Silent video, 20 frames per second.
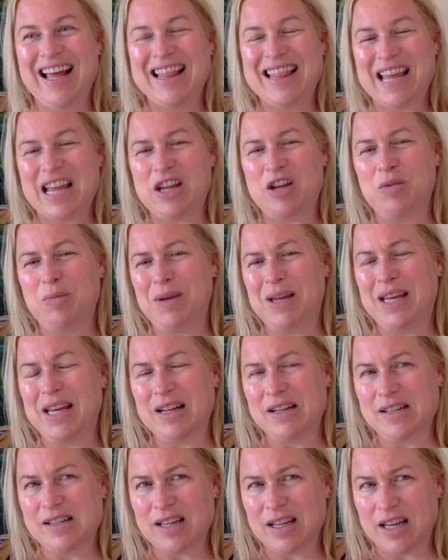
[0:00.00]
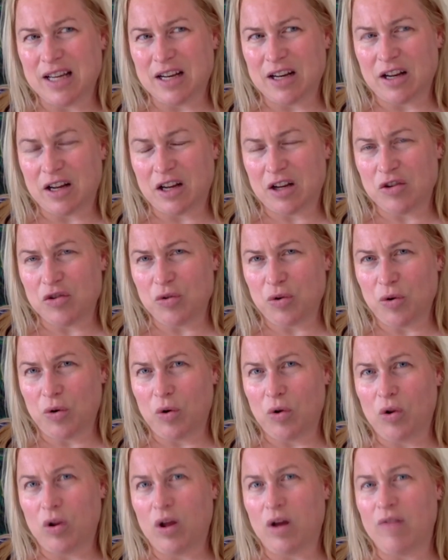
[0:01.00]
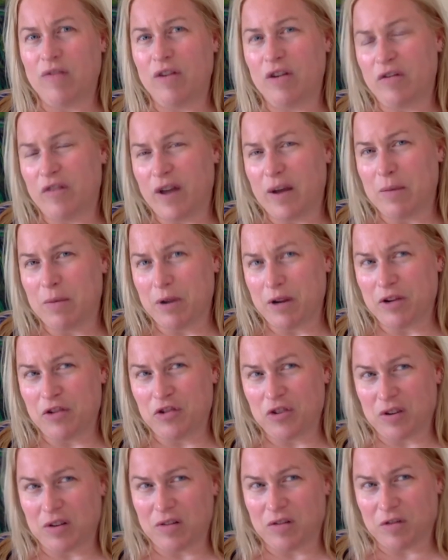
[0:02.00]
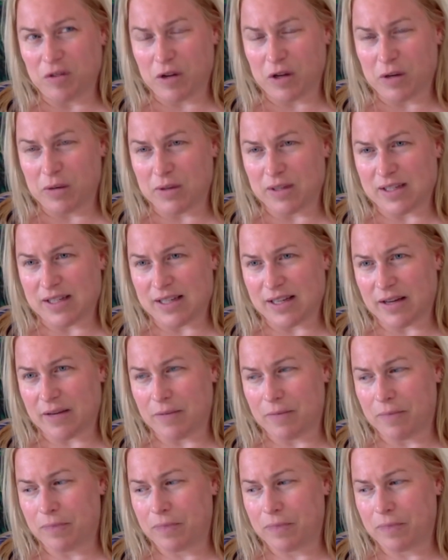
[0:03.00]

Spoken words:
that you begin to get control of your vibration and frequency.